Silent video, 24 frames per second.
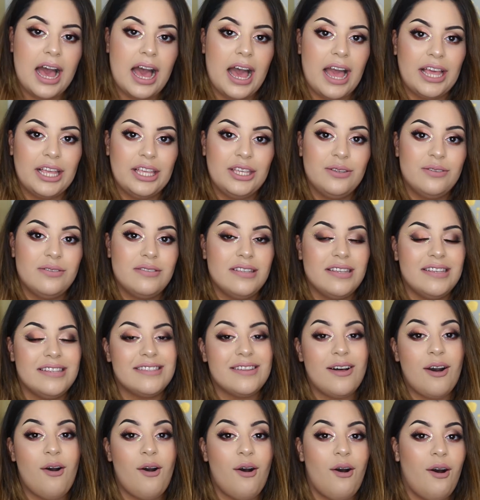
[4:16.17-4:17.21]
I use these
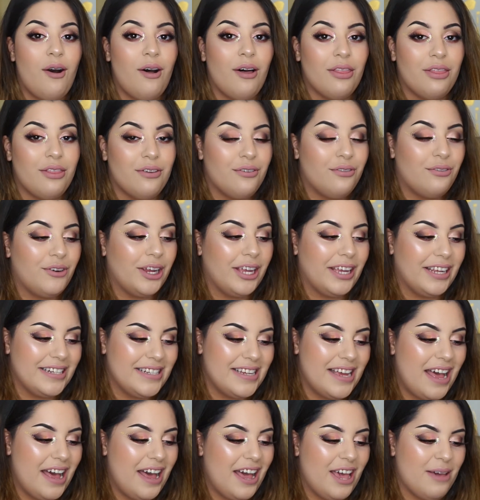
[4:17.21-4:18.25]
all the freaking
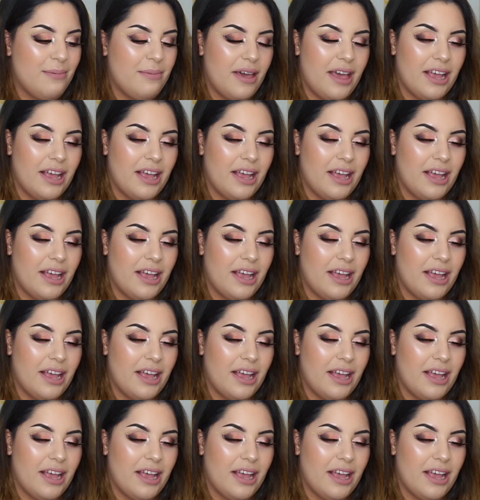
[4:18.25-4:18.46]
time.